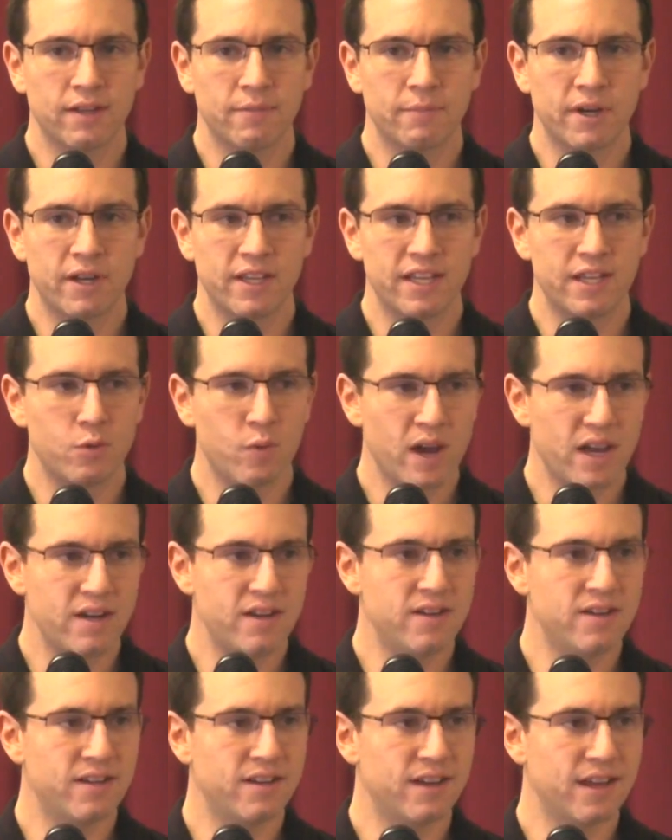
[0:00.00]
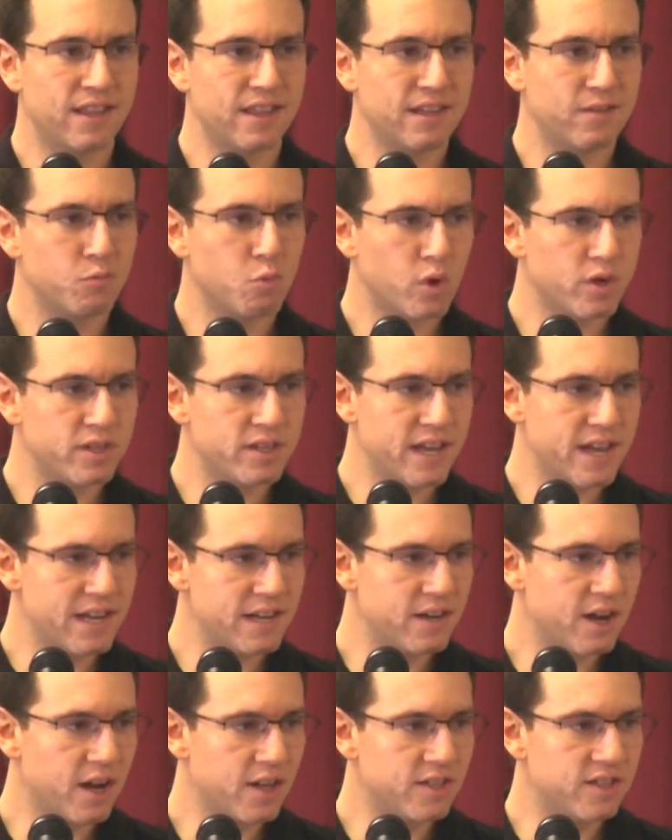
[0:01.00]
but he waited, and then one
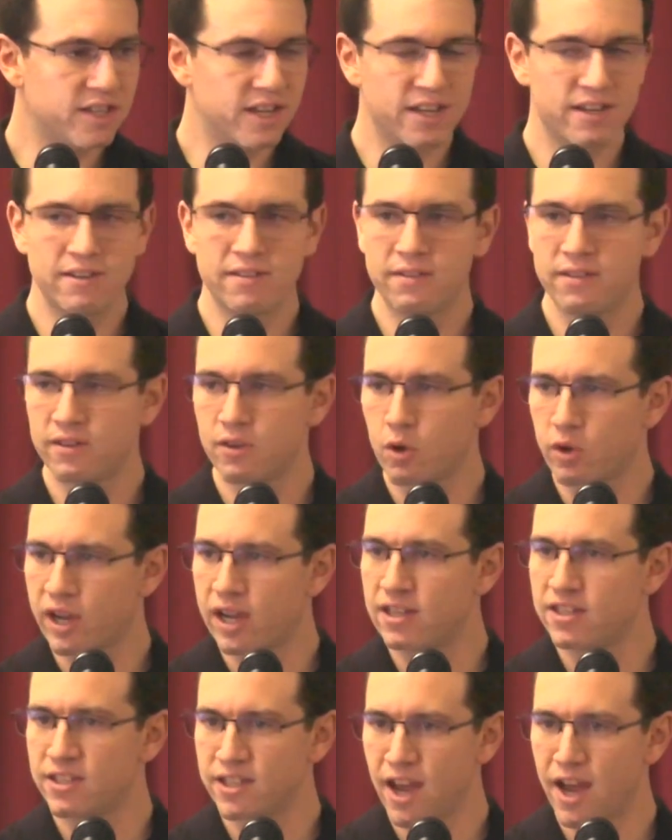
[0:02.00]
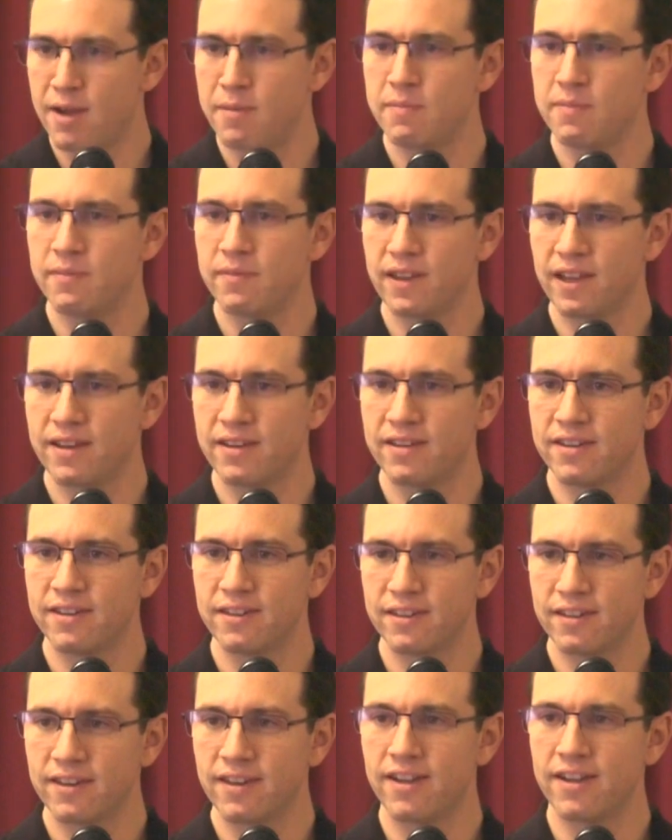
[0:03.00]
day God said, Okay, it's time.
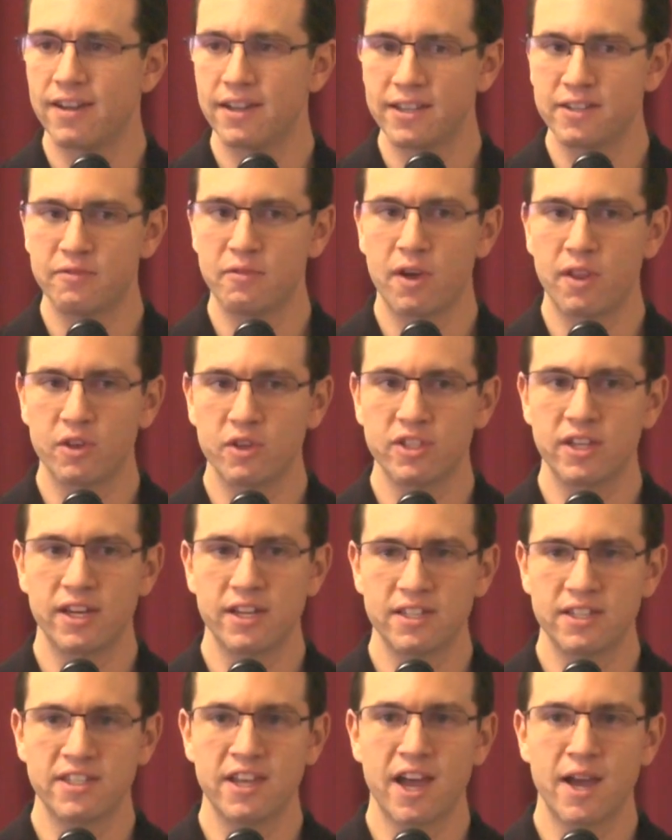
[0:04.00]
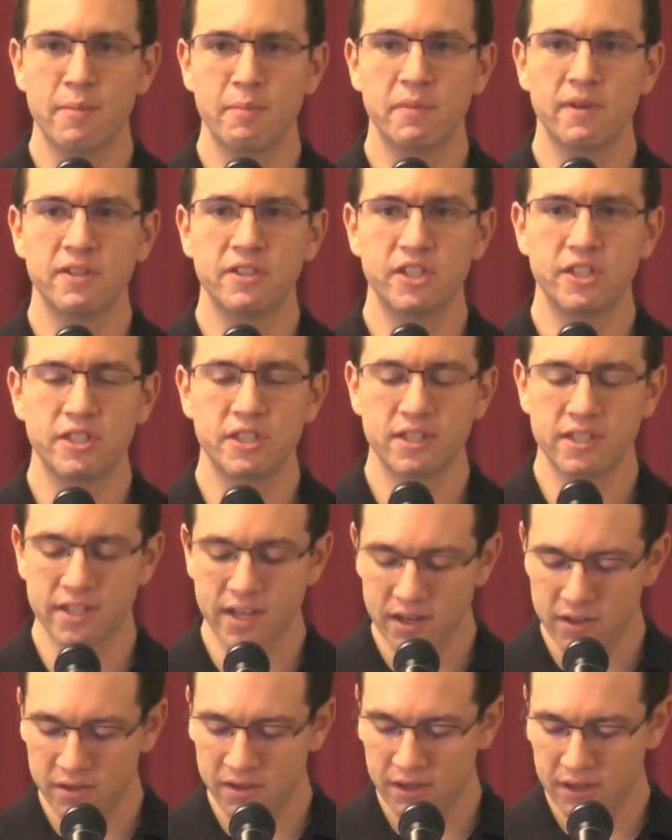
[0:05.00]
And uh, his father said, It's time. And Jesus
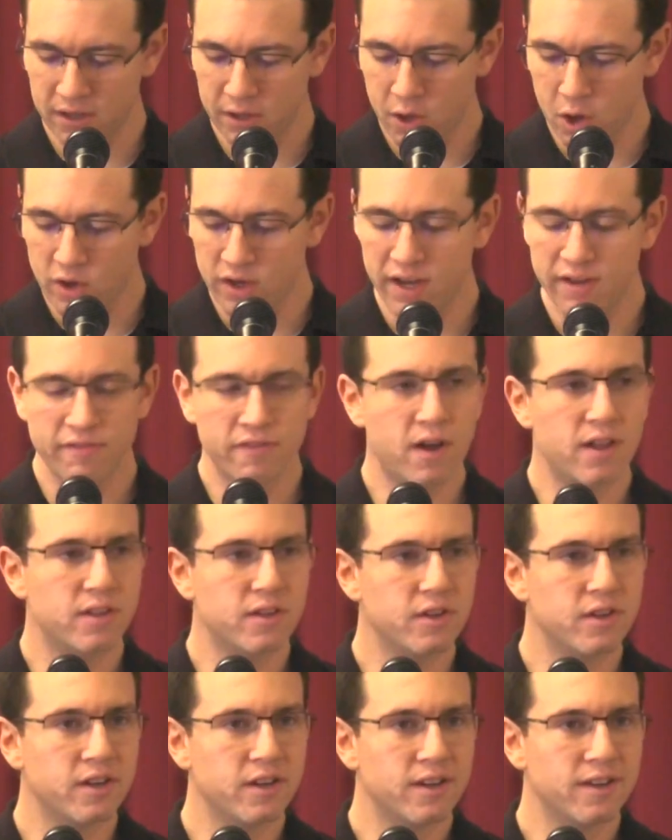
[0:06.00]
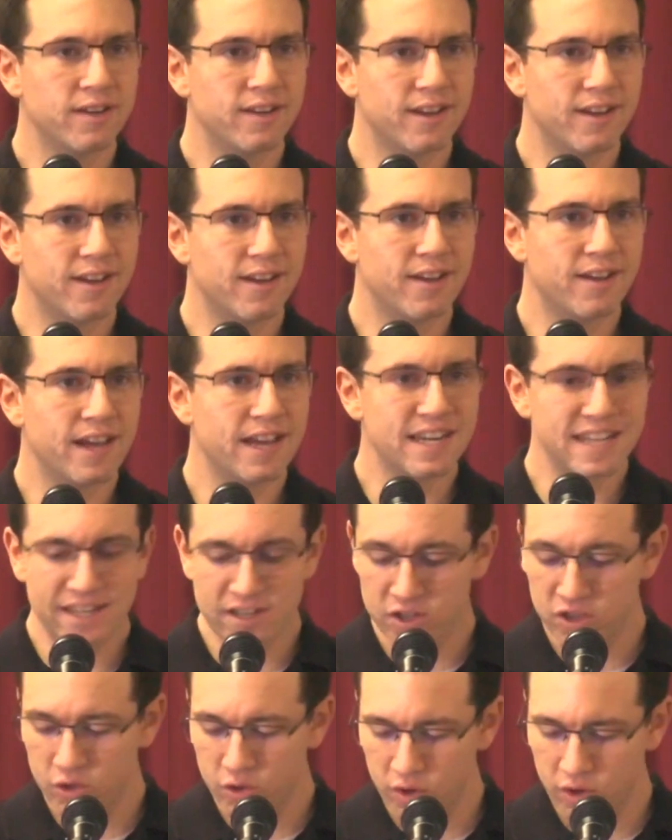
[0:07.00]
said, Okay, Father. Uh, and he
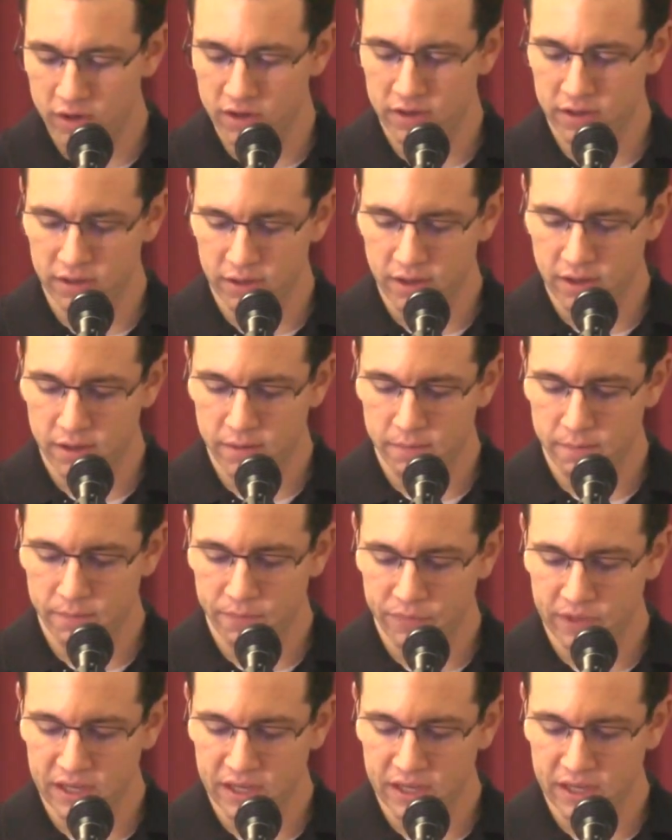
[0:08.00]
endured. Um,